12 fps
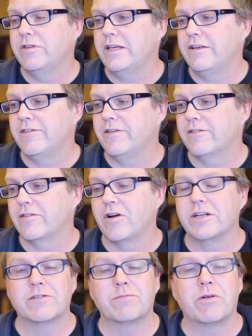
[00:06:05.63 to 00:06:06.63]
with this is that
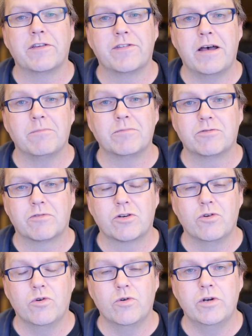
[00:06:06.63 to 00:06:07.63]
I just press up to
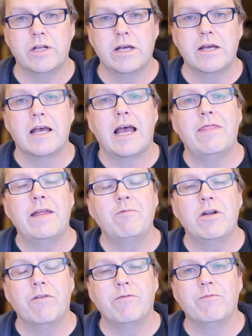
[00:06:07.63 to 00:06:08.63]
record, and then
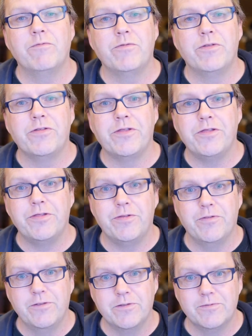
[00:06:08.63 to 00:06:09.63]
when I've
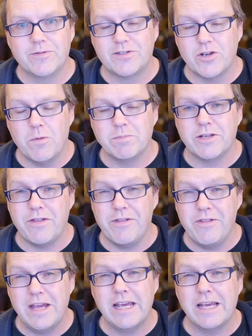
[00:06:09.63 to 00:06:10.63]
stopped to
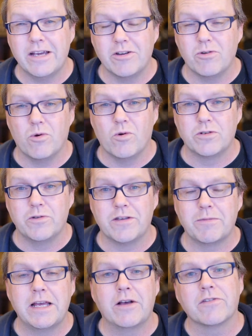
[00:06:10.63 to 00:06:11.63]
think or do
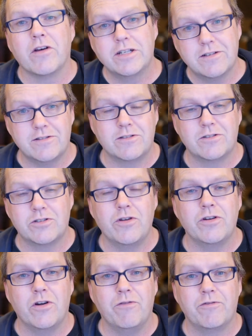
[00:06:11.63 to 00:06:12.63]
something else, I just
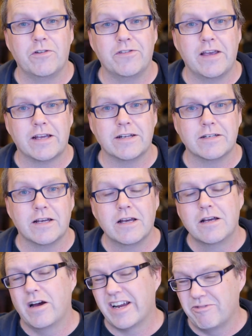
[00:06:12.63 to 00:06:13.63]
turn it off for a second.
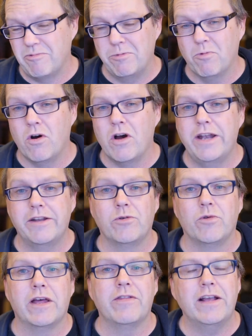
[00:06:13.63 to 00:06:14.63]
I can rewind and
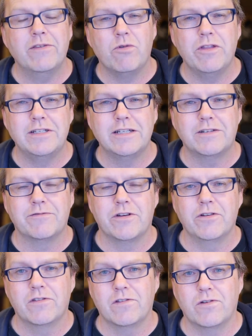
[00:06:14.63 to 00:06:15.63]
all that. That's why the
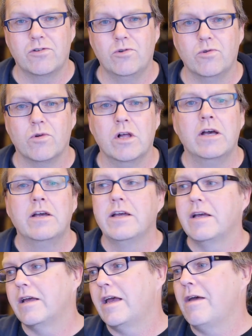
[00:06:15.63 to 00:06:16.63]
dictaphone's so cool.
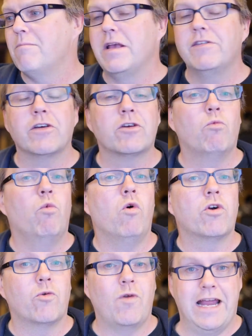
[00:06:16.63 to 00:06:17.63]
It means I can
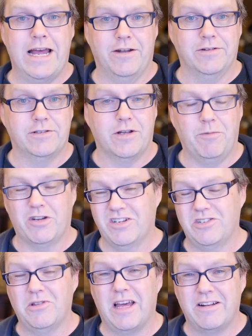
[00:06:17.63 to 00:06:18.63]
walk around. I'm not
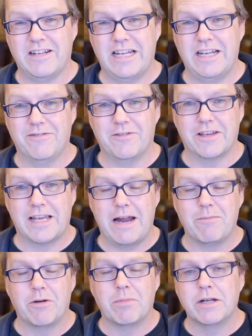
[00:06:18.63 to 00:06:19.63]
going to do that here for the
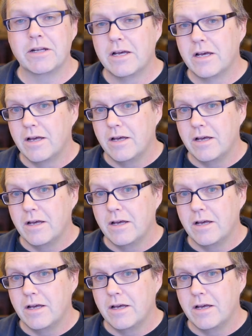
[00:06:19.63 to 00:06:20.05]
camera, but